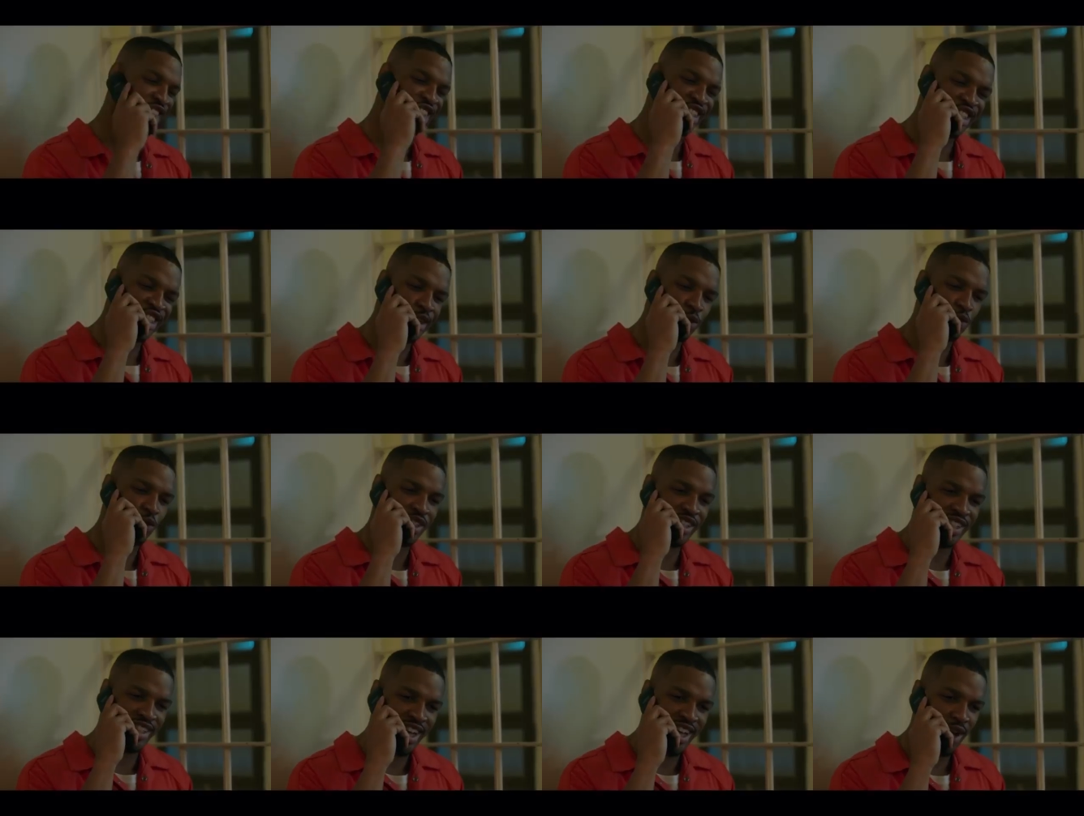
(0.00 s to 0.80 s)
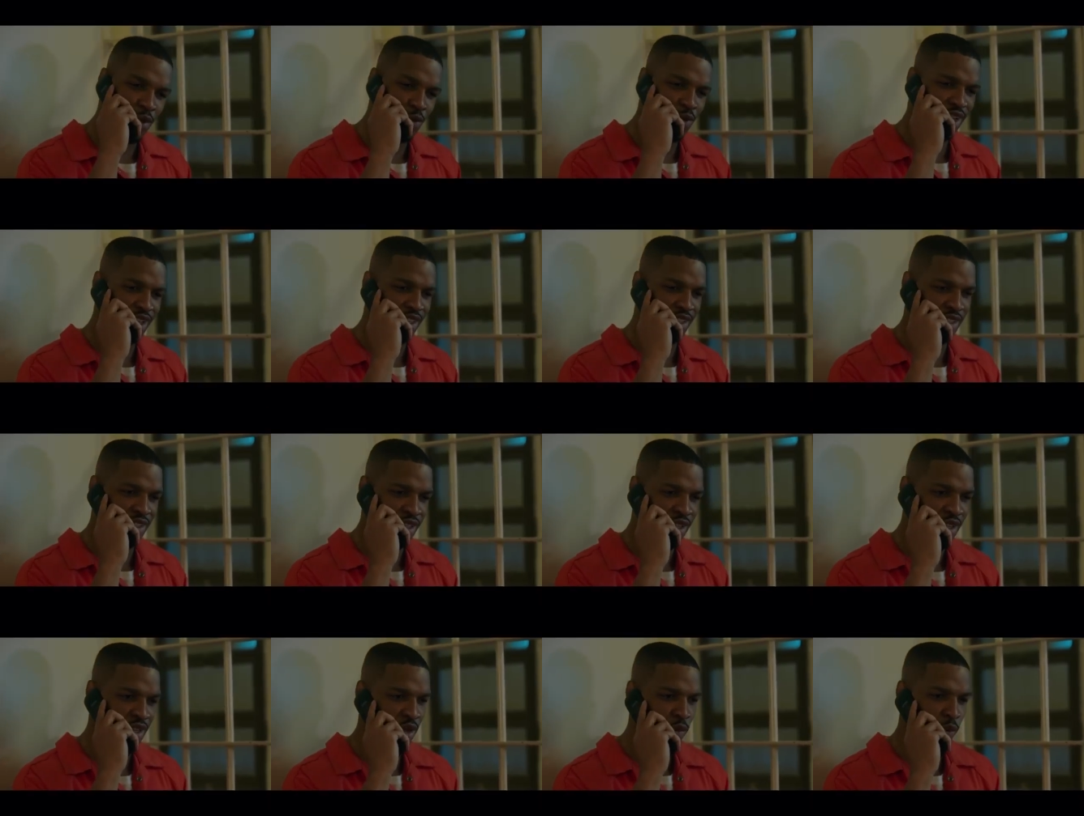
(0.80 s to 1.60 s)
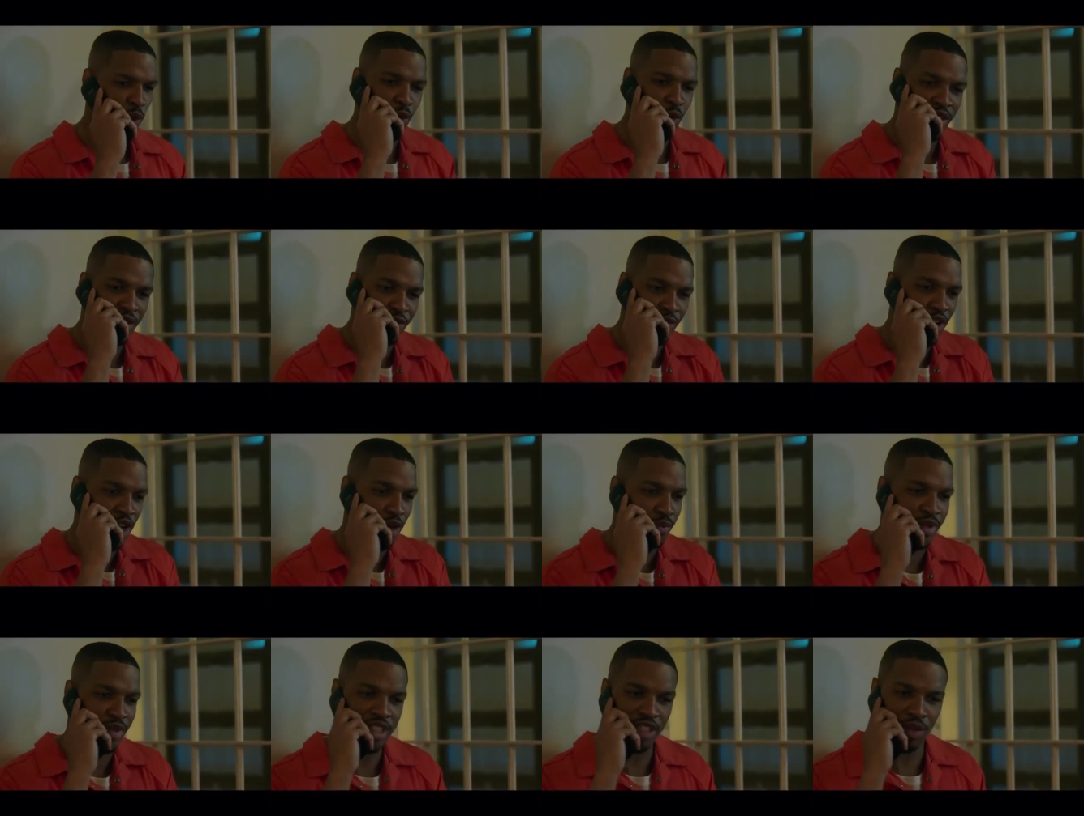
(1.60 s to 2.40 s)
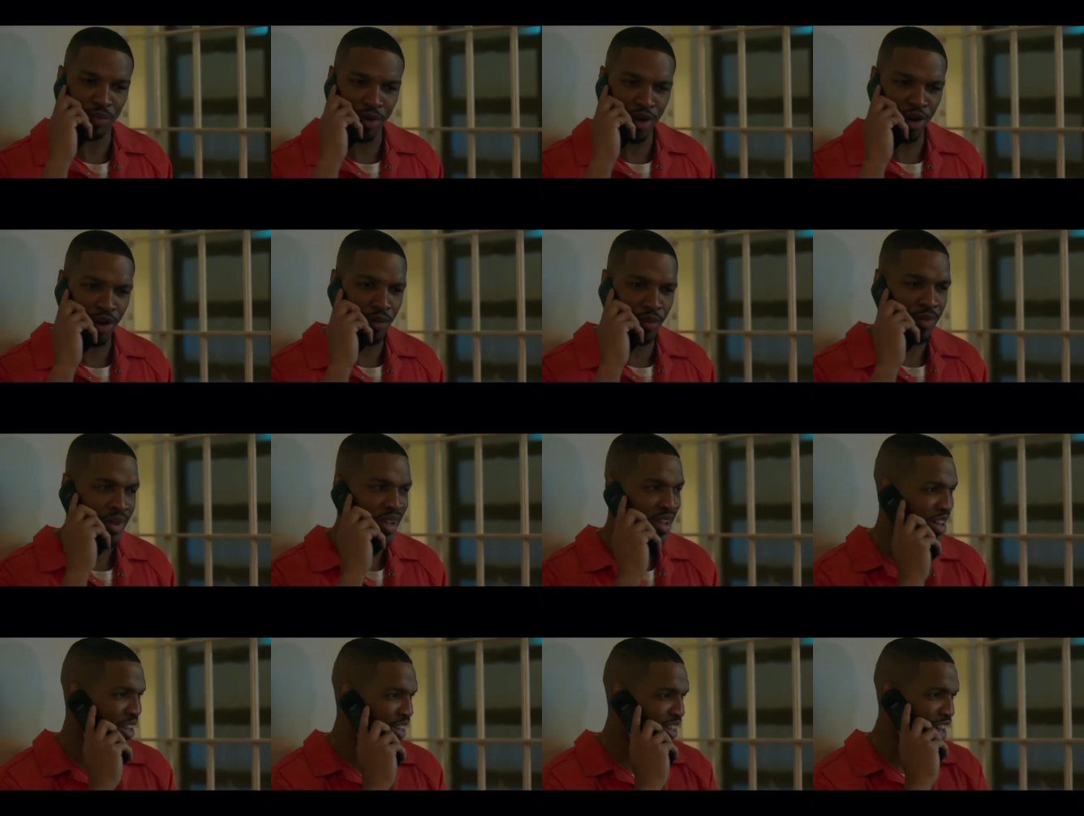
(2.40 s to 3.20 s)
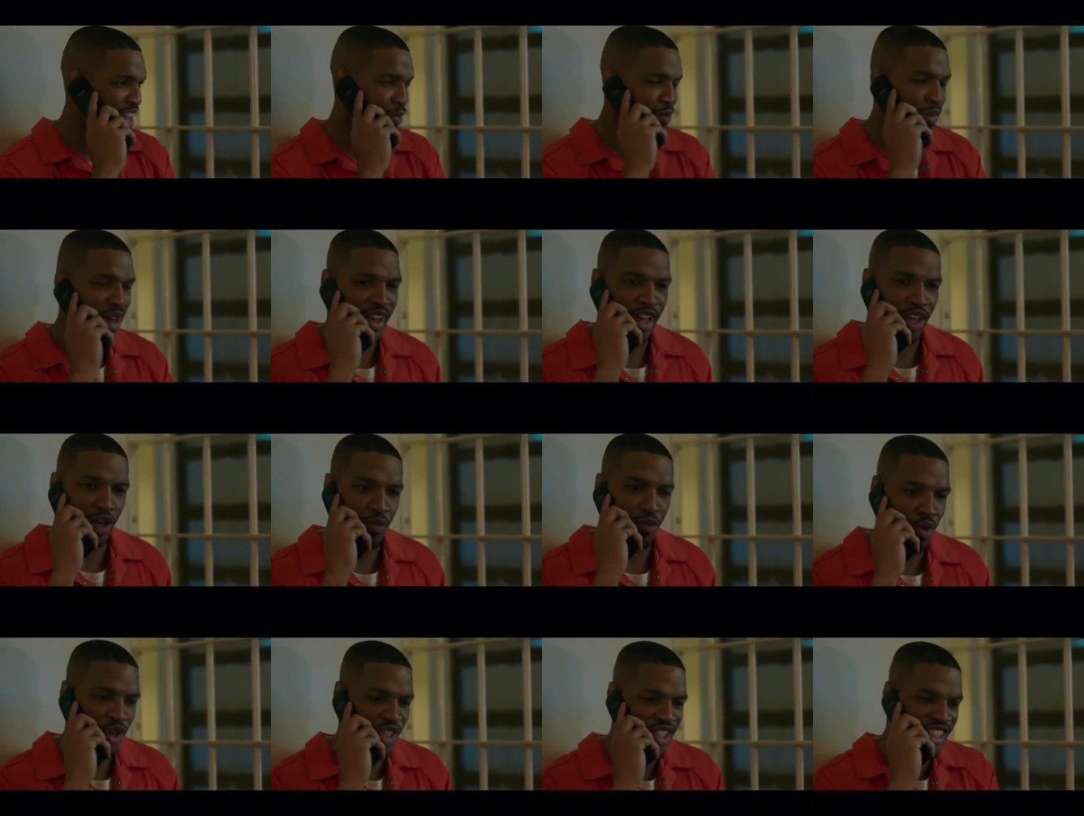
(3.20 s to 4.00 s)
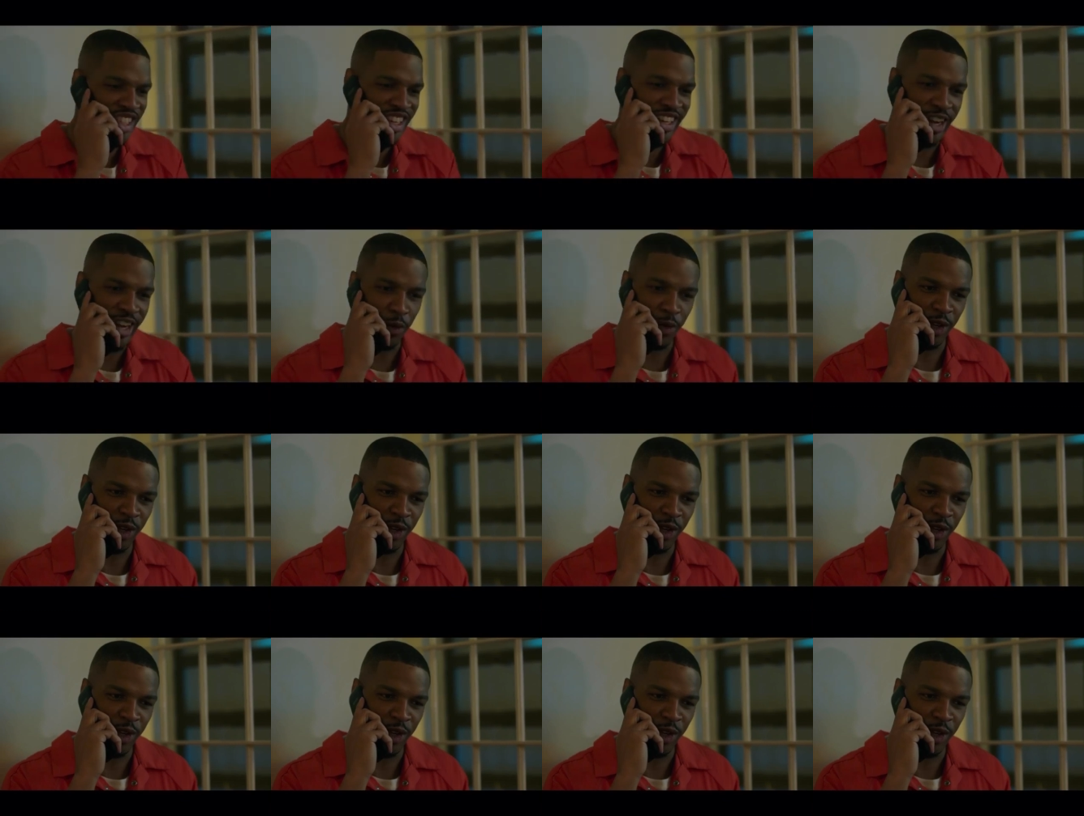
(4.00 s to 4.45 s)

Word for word: Shit went sideways. We went to find a place to put him, came back, and your boy sitting there